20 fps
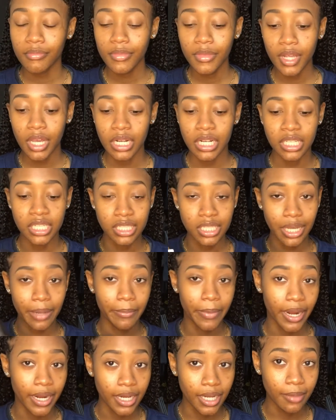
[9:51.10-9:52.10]
This is a
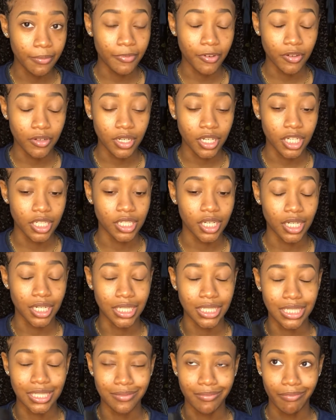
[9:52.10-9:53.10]
brand name foundation.
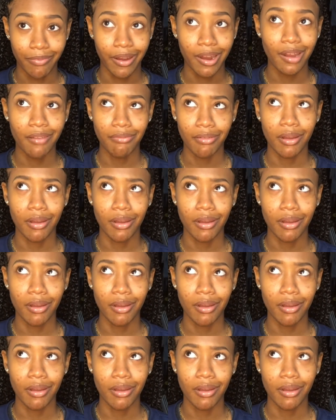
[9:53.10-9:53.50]
It is very